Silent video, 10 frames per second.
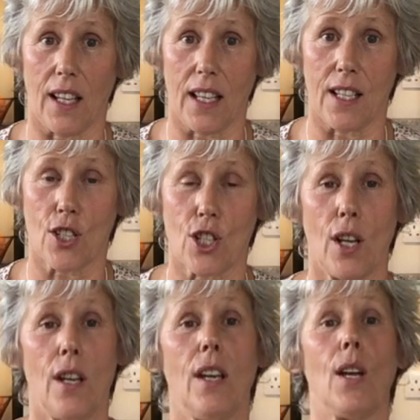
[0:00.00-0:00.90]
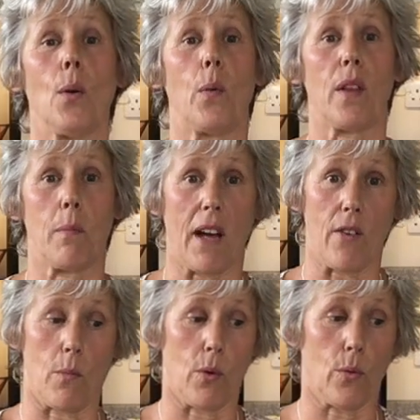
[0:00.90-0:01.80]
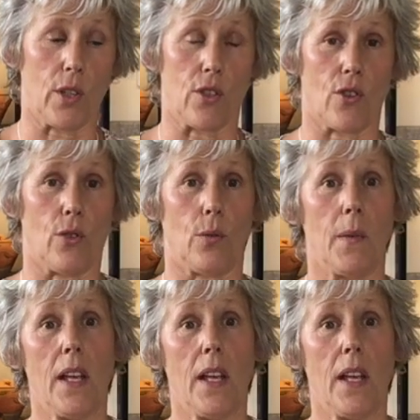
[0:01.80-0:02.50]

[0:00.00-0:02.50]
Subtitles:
hitch with my remote control.